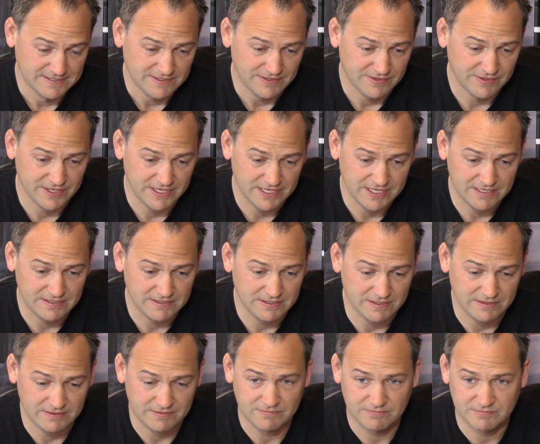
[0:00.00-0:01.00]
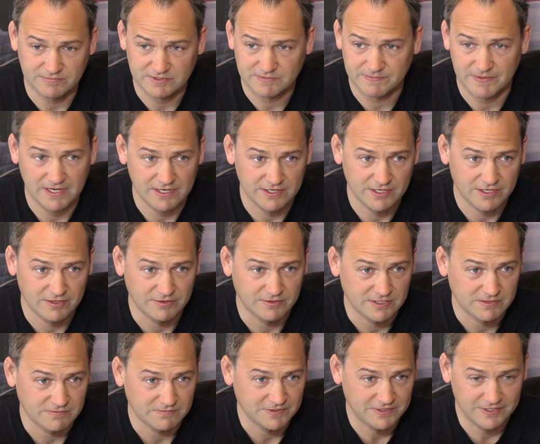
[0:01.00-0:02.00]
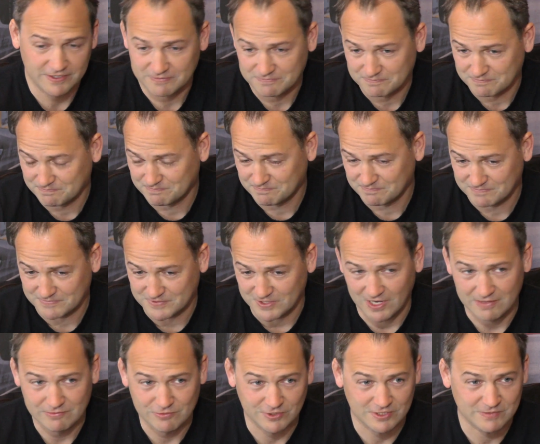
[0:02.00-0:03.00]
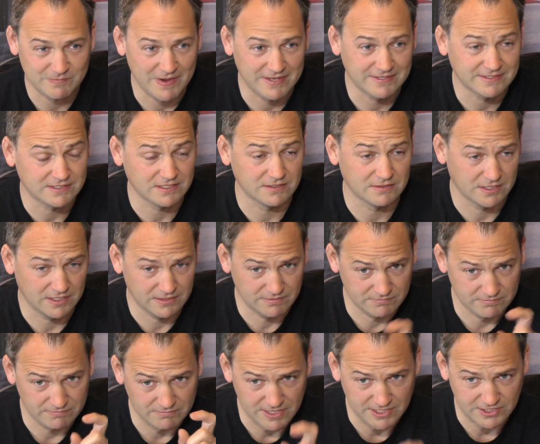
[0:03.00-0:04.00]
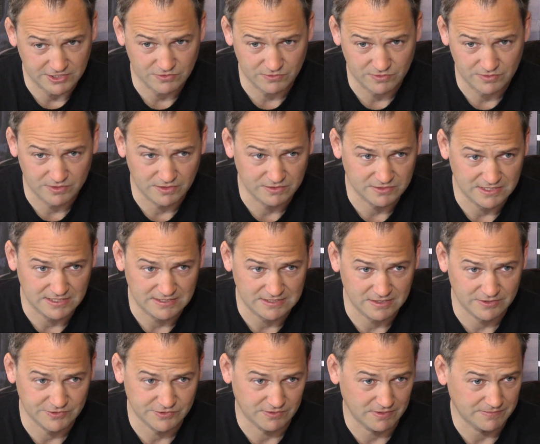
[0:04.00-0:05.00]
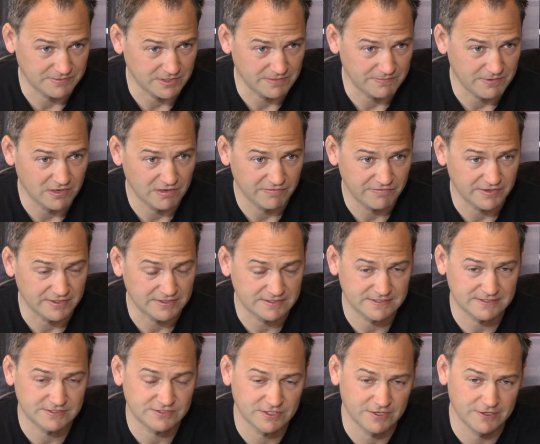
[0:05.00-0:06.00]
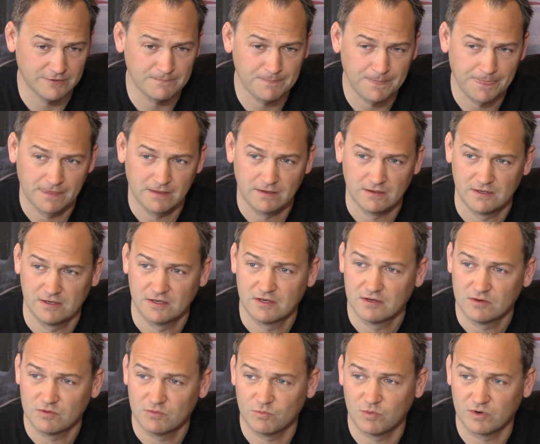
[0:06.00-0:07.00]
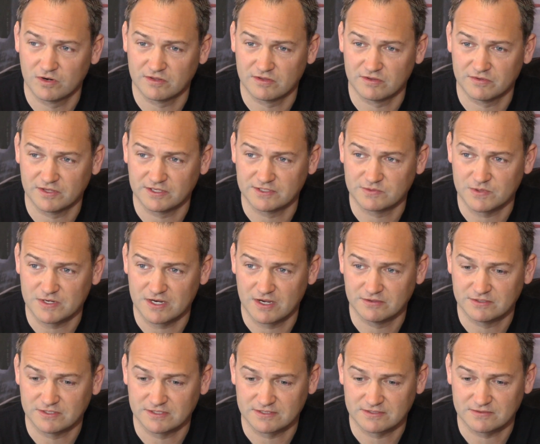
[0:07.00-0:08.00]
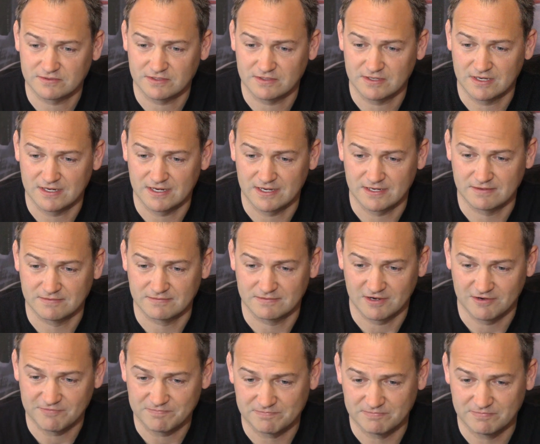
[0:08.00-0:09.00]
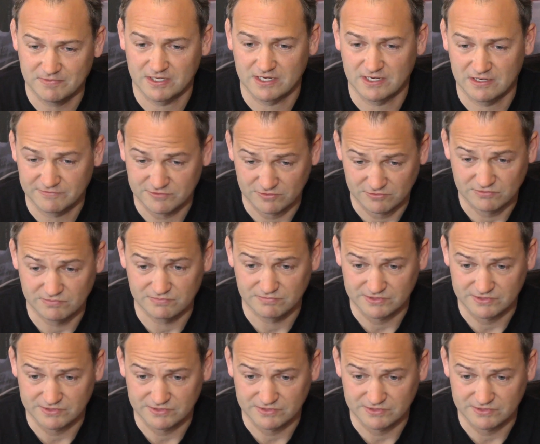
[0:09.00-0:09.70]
they spare no time or expense in making sure that those details are absolutely perfect. So one of the things we notice, and I'm lucky enough to